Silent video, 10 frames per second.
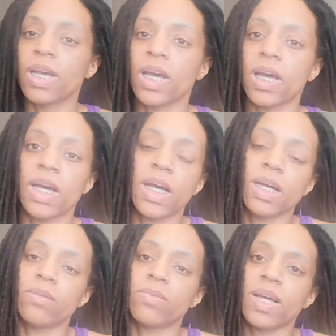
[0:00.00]
uh,
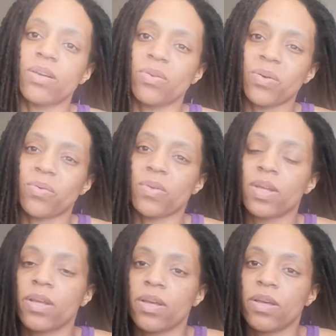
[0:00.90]
I don't
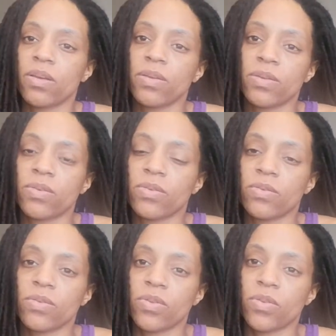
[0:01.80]
know,
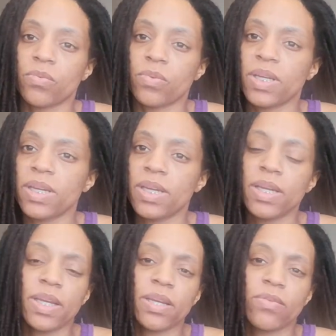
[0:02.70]
three,
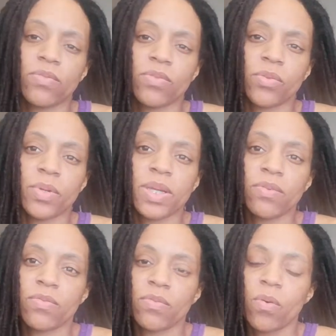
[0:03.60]
three,
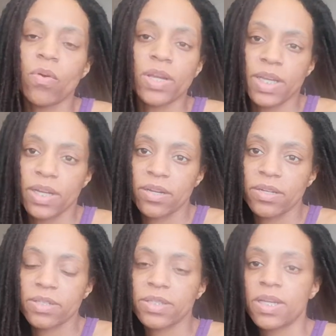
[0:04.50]
four
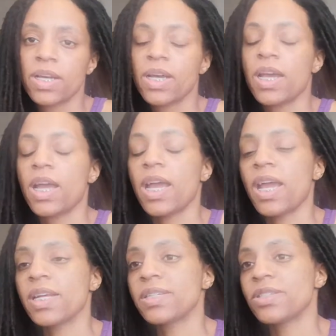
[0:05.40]
years.
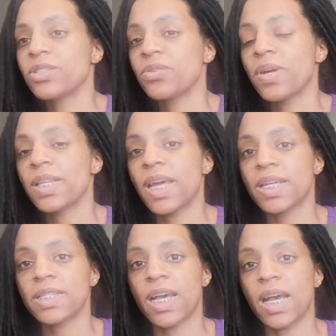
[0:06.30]
And during
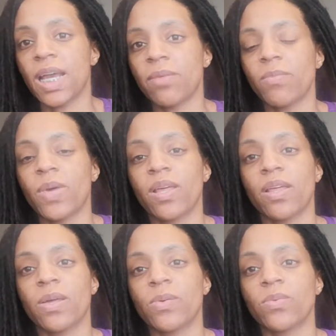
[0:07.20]
that time,
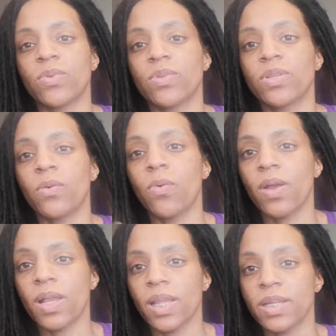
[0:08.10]
the
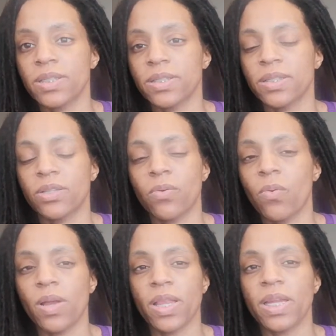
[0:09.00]
oily, the
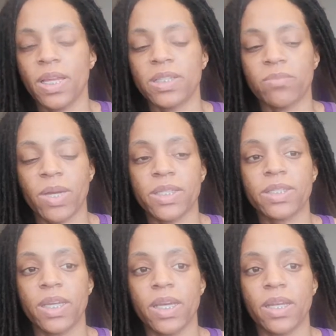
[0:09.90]
oiliness of my
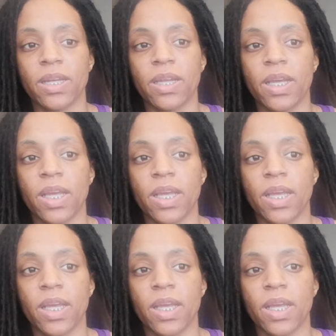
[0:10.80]
skin